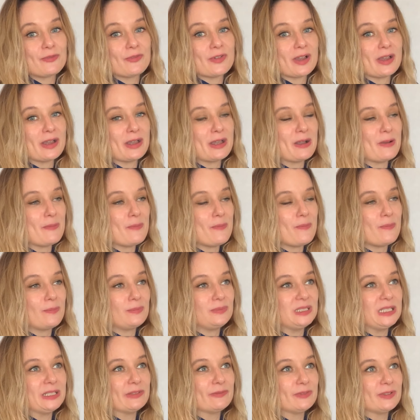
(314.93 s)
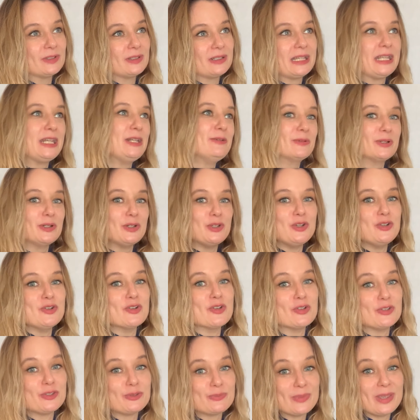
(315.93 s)
um every, anyone who
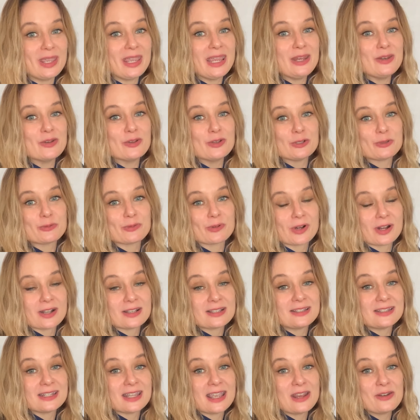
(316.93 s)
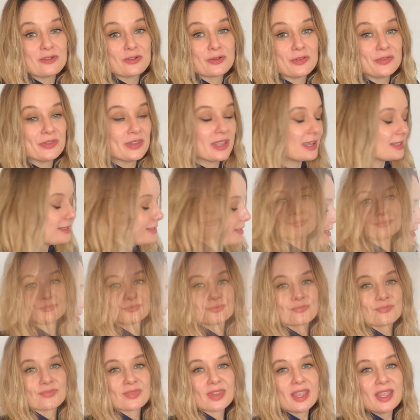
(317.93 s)
knows me knows where i stand on that
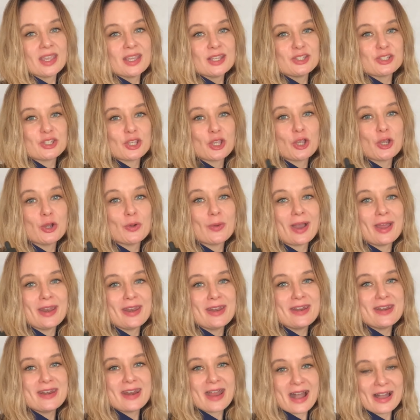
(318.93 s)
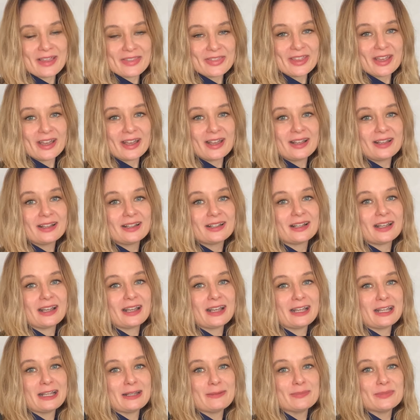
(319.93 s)
so another
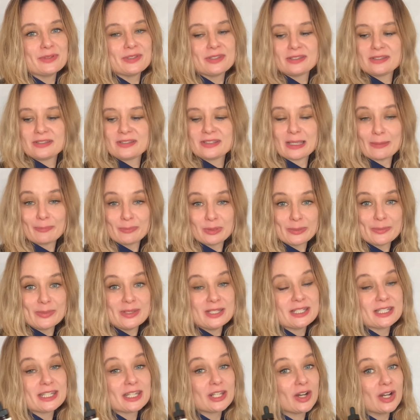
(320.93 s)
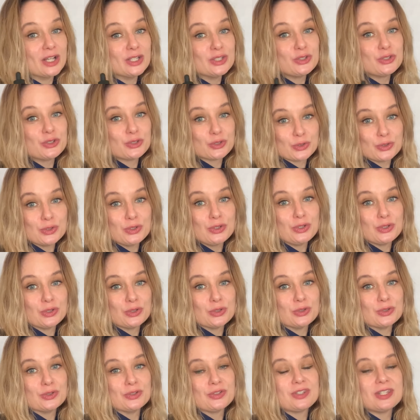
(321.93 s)
um, supplement that I do
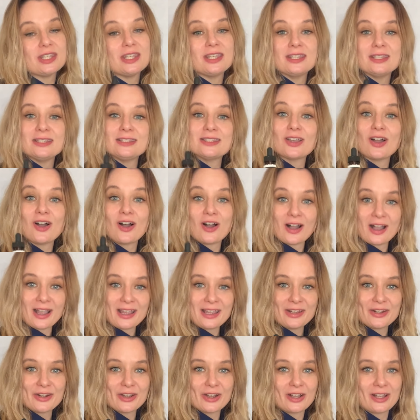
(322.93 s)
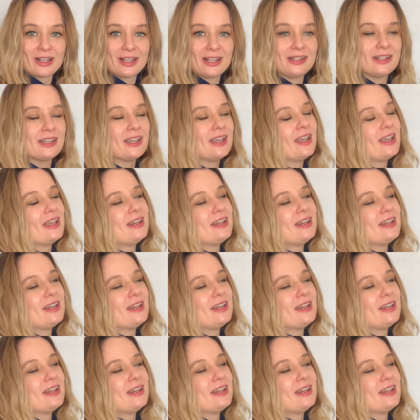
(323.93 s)
use is iodine.